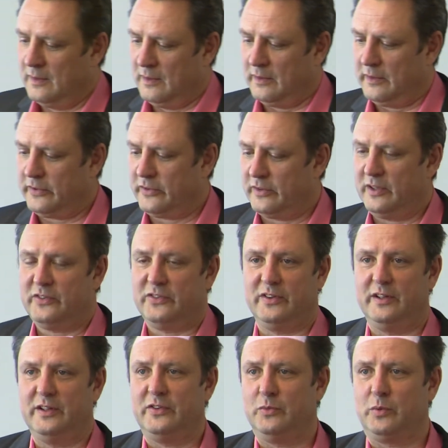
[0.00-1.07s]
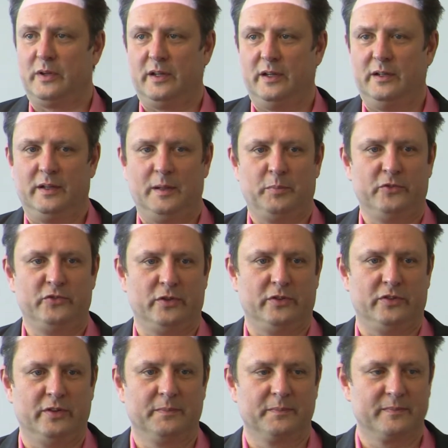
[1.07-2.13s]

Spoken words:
This is what they produce.